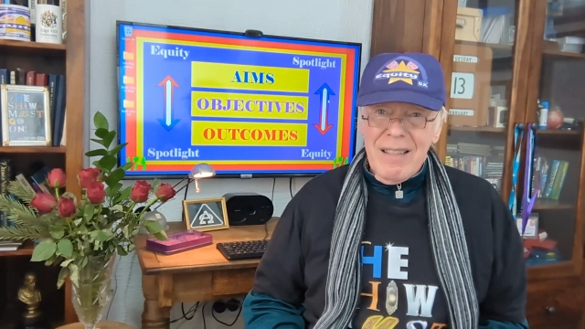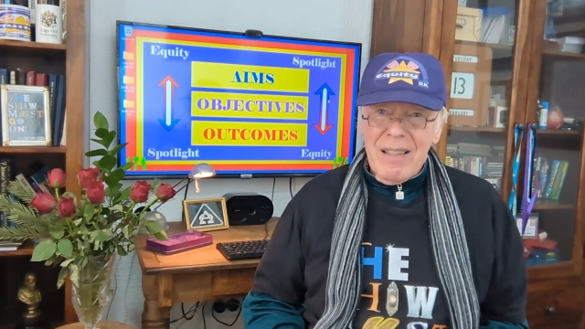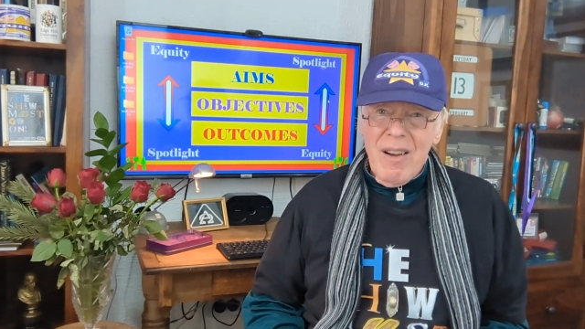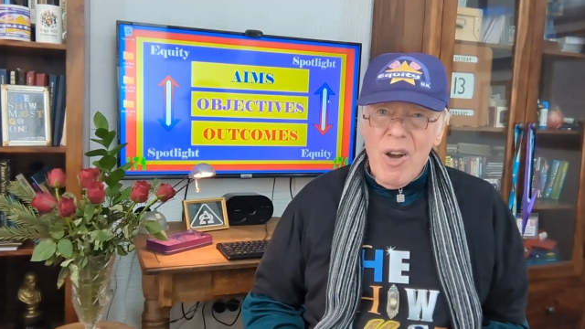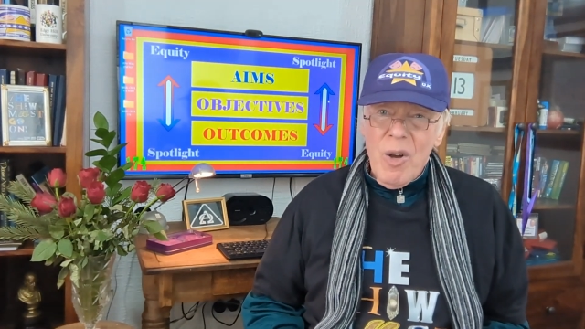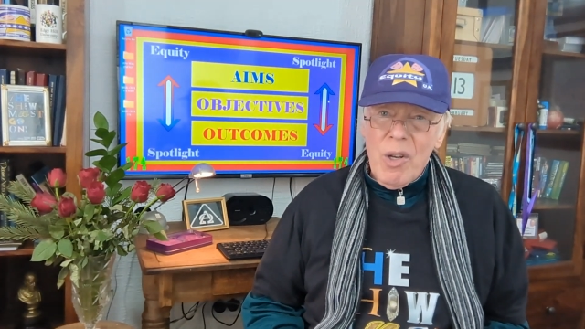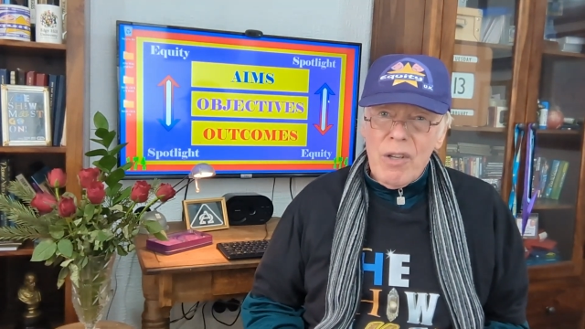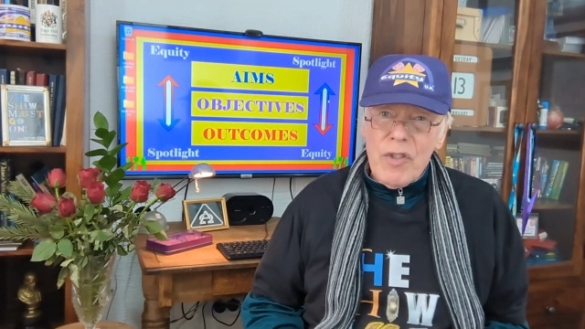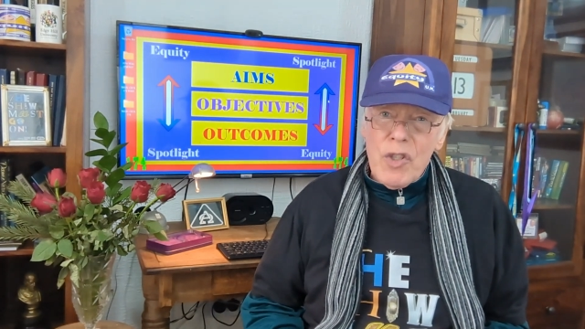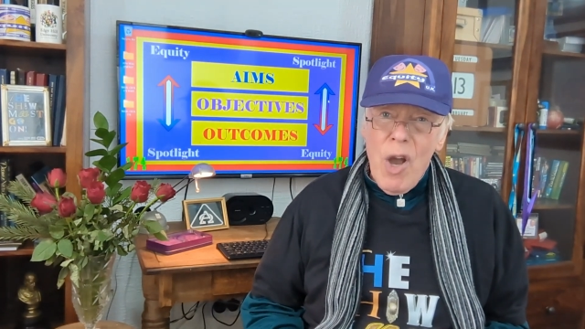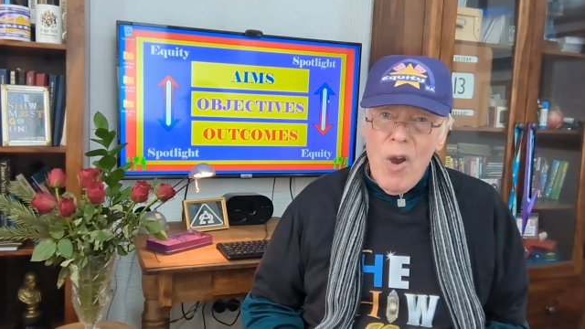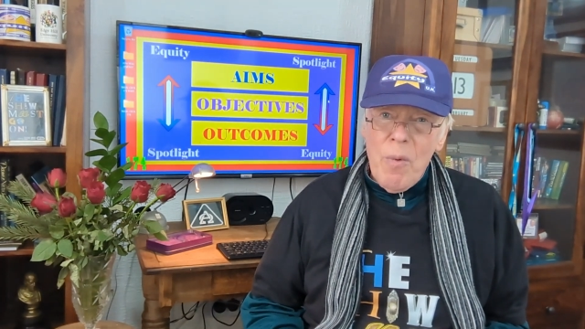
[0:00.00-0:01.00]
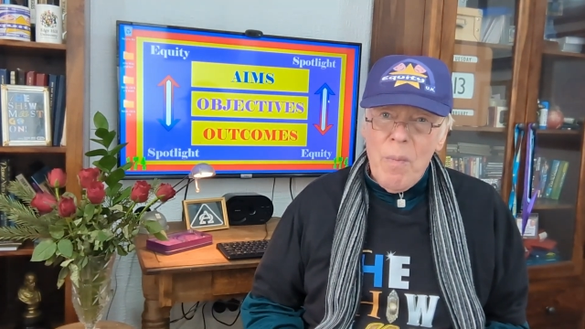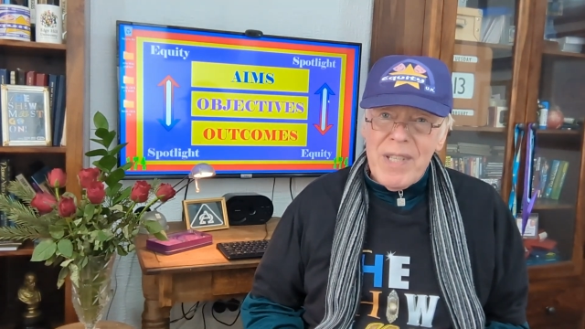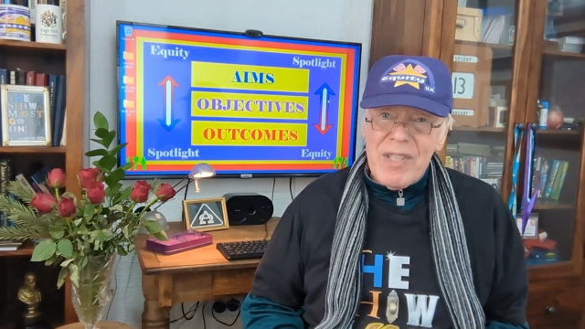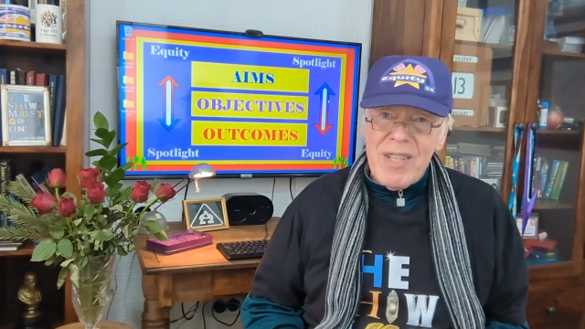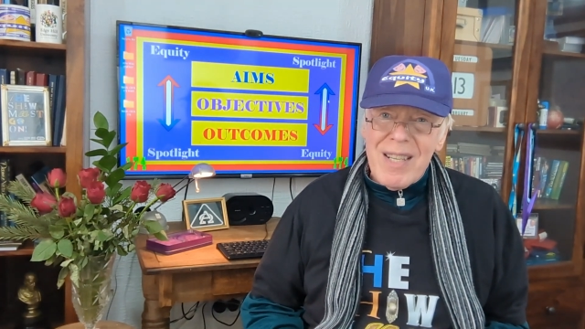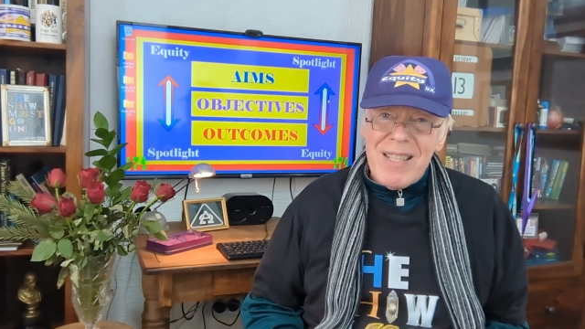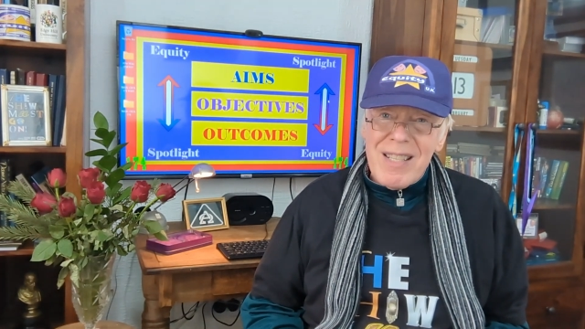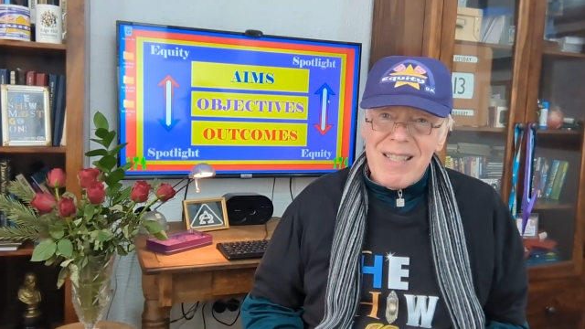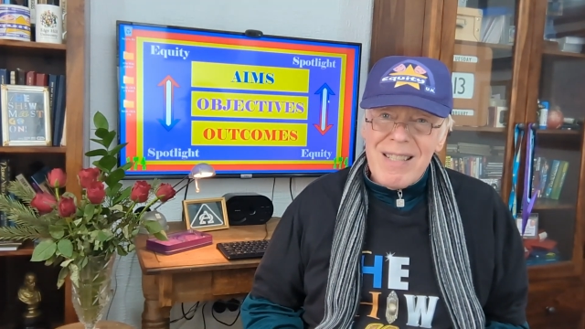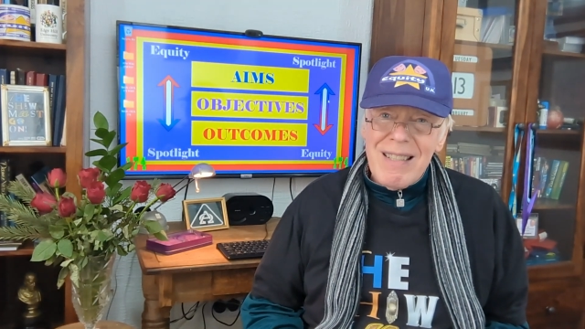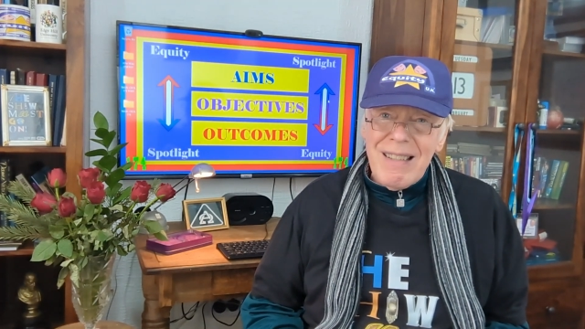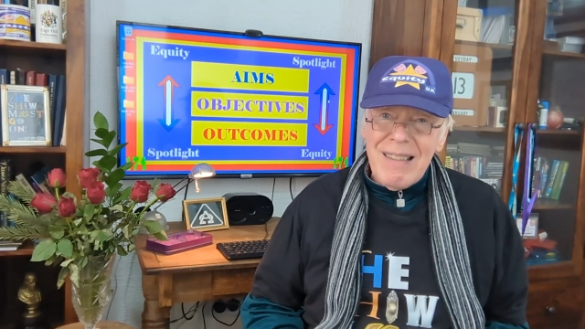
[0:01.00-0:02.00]
The whole of show business,
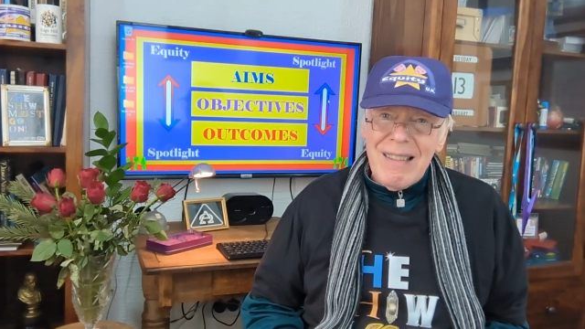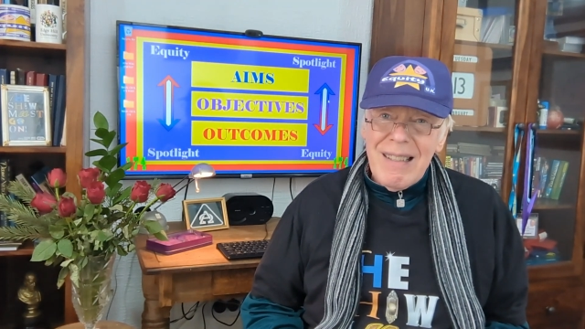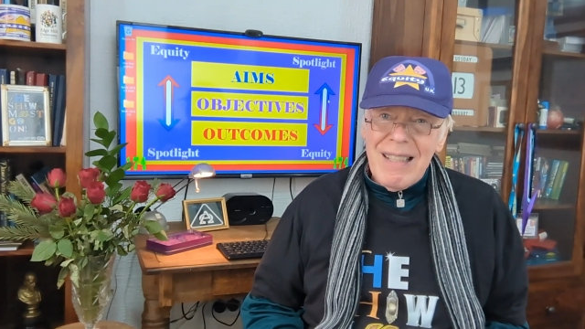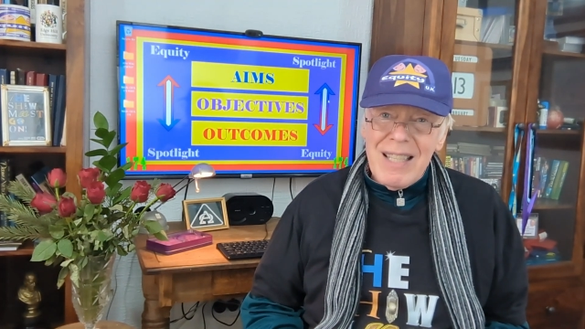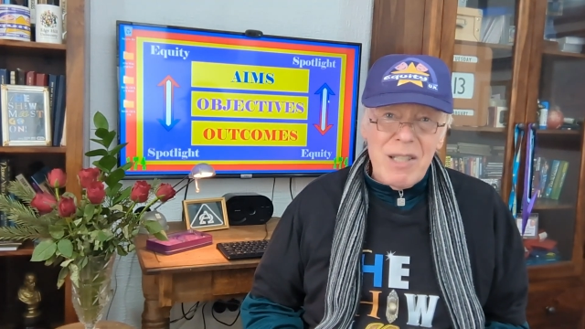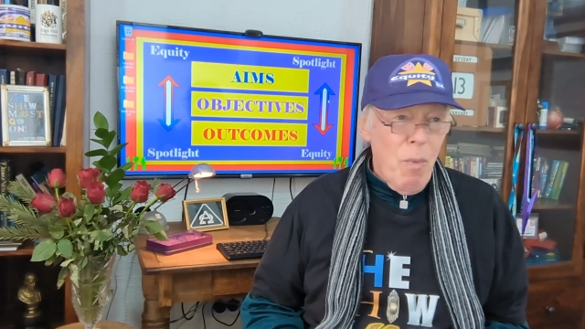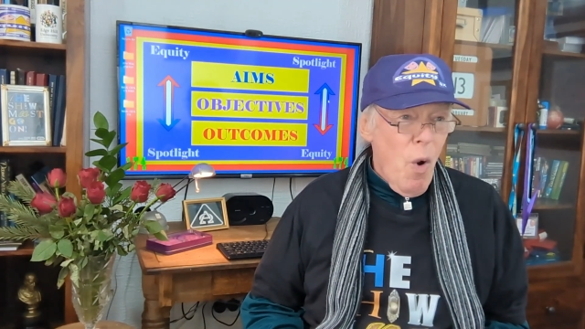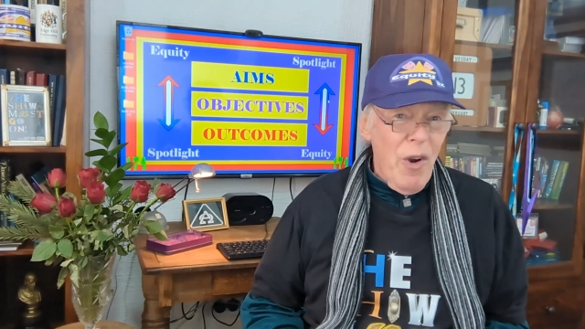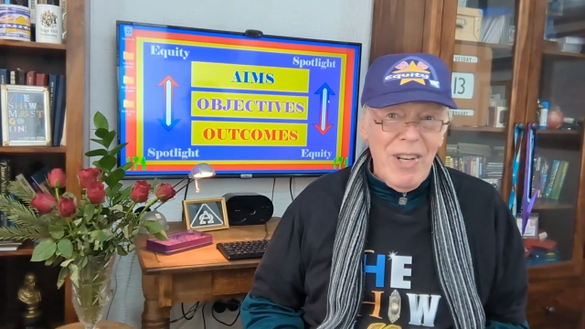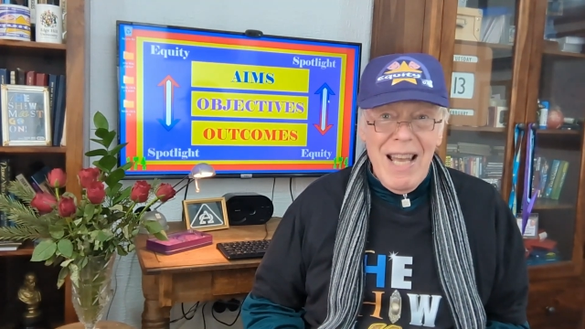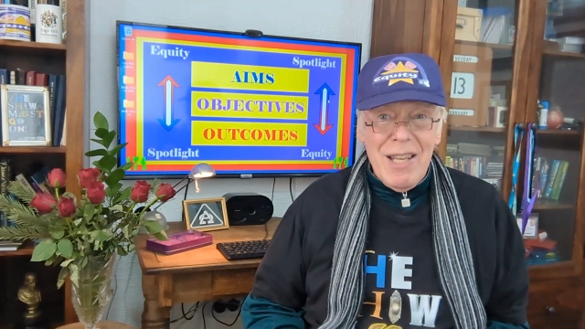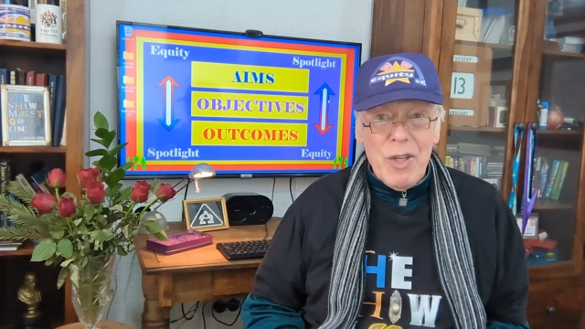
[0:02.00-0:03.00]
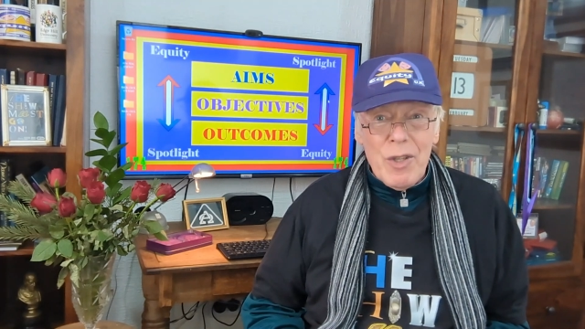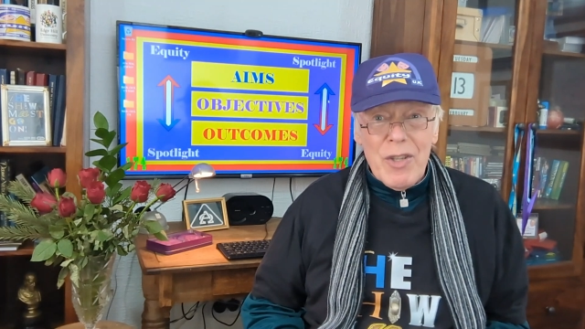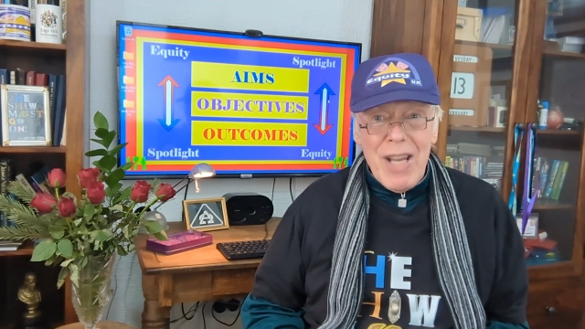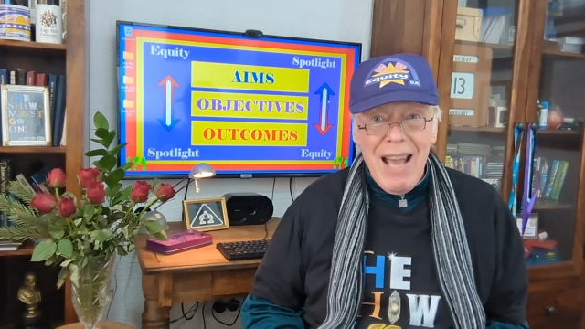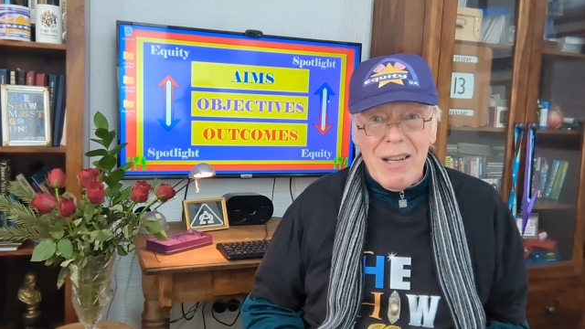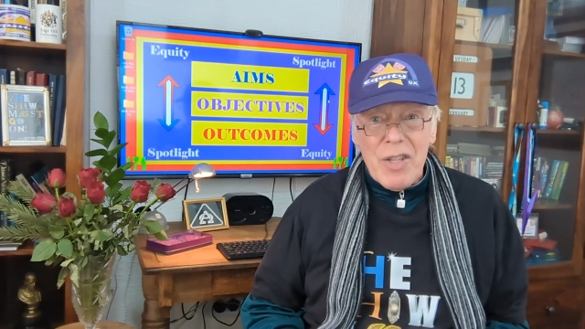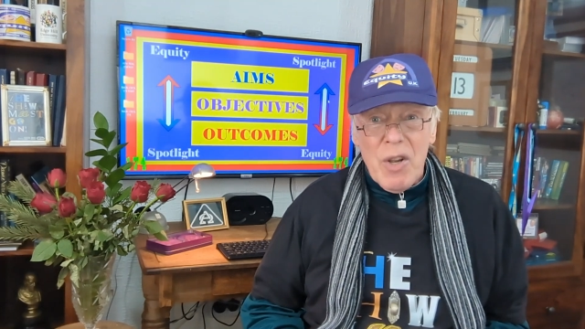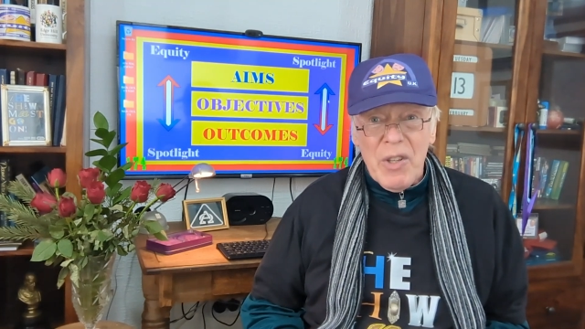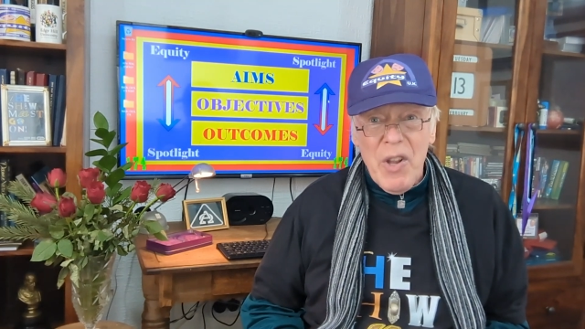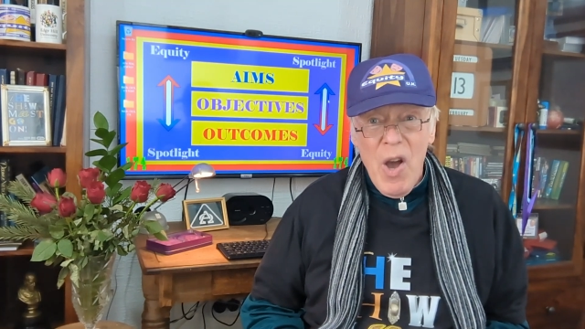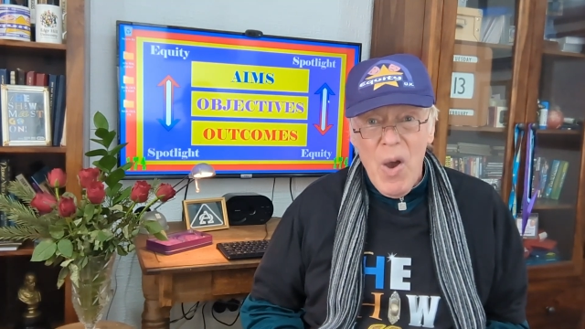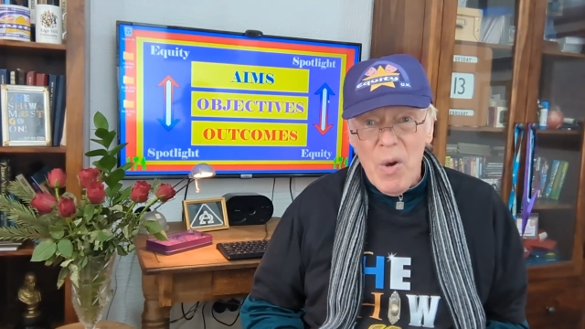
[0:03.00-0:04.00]
it's more or less a tax
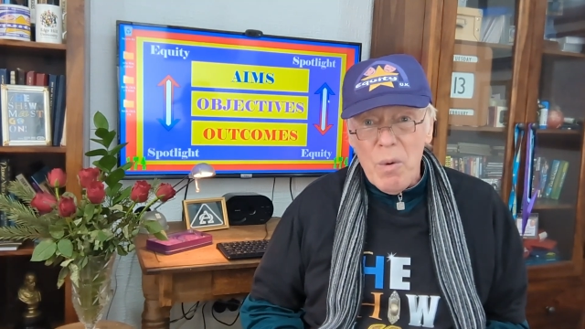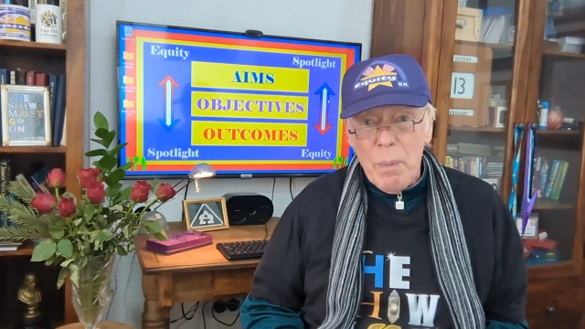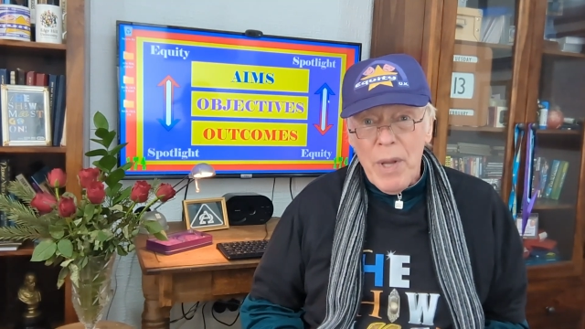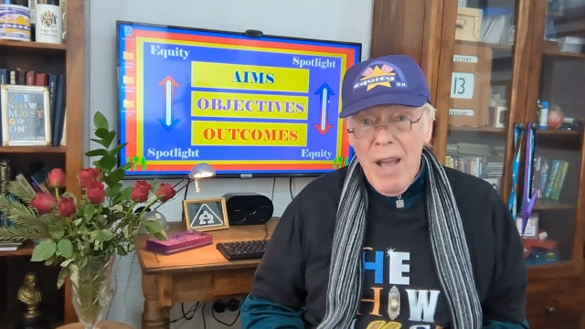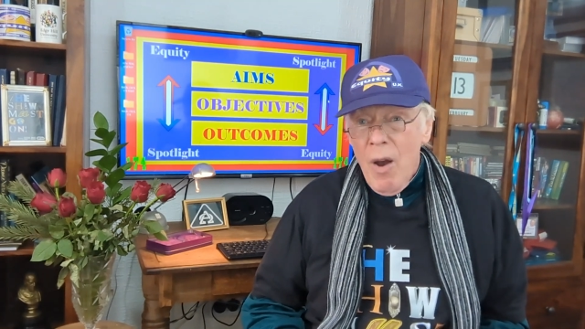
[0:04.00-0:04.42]
on hope